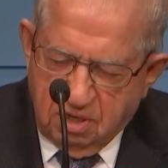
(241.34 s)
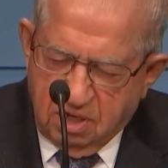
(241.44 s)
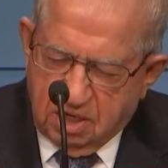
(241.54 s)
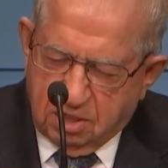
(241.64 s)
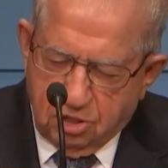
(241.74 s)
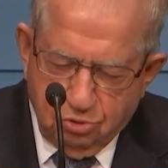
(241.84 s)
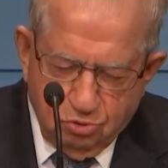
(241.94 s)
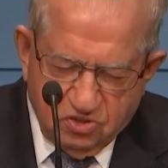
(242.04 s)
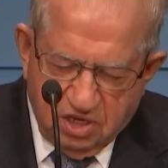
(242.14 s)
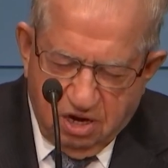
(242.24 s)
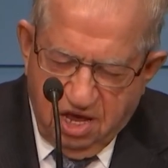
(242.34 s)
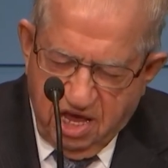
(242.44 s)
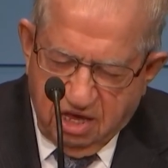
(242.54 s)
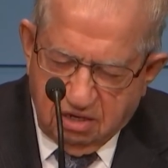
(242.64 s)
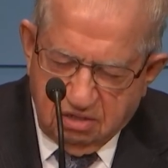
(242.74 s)
And lose their
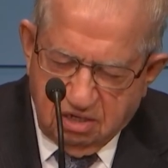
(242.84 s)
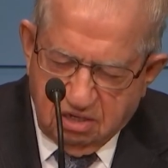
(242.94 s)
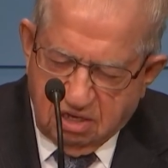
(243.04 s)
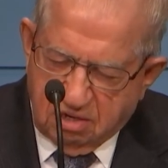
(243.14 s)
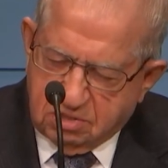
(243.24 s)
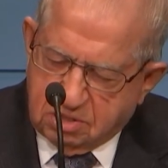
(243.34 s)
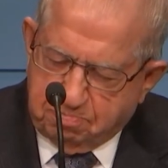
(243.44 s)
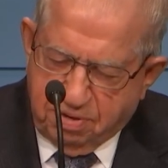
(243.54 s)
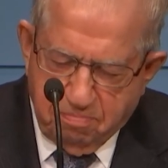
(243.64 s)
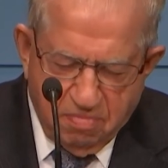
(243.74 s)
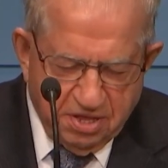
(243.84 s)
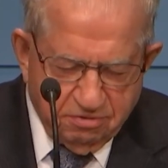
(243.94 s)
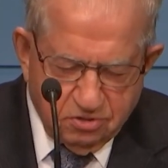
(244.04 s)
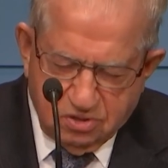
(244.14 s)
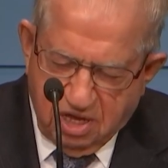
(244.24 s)
head, and their
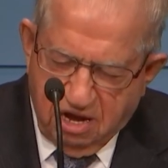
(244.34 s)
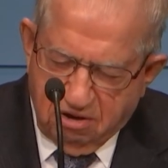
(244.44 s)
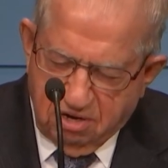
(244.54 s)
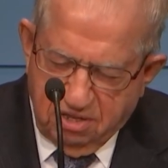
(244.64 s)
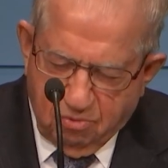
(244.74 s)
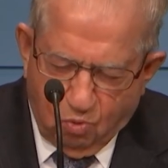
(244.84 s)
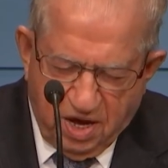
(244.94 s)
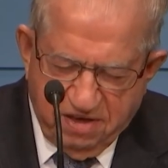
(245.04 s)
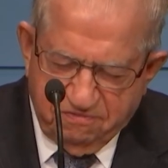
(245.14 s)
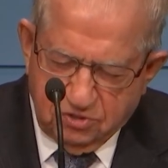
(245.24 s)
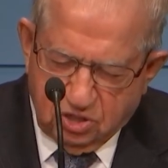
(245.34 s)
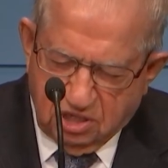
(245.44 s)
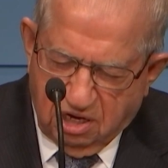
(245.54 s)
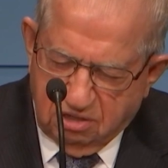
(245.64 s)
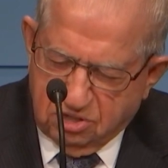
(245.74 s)
mother's there, and their wife is
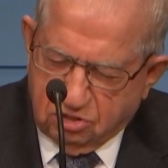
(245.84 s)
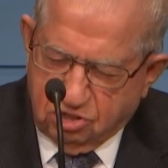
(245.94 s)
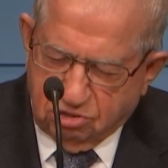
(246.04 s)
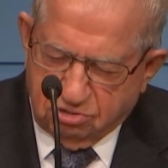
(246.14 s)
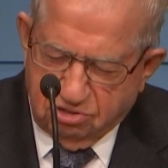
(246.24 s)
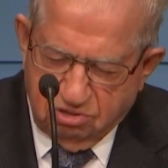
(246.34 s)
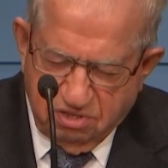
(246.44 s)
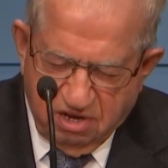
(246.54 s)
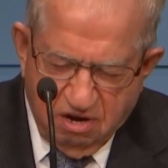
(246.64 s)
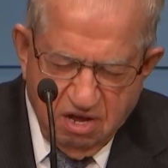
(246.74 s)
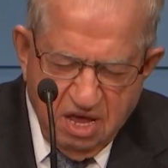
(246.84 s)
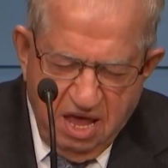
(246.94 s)
there, and the children are there.